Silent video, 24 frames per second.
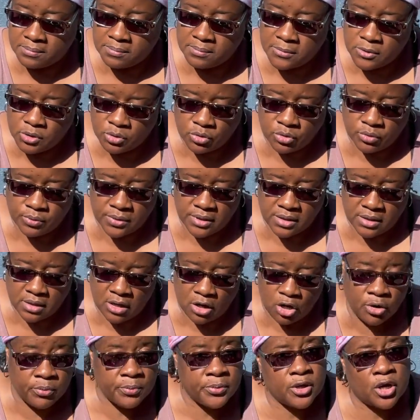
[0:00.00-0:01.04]
Milkweed. I
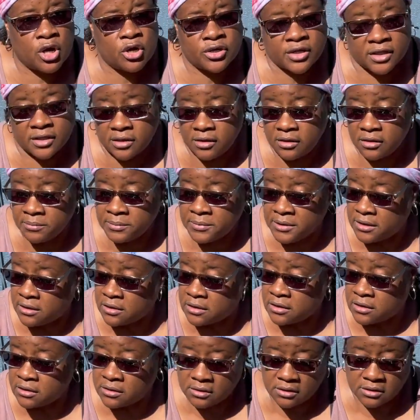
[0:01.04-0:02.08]
hope y'all can hear me
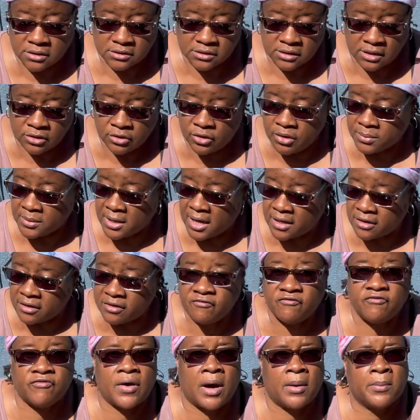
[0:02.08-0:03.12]
good, because I know
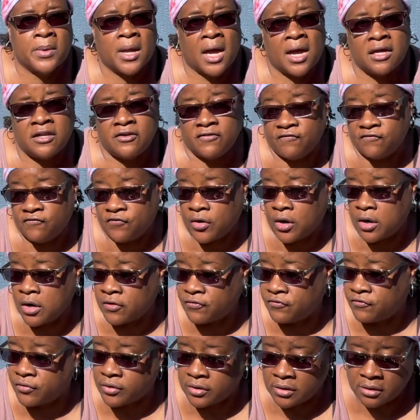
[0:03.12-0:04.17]
I'm kind of far
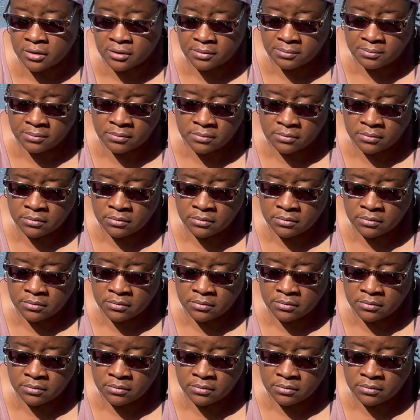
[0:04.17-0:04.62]
from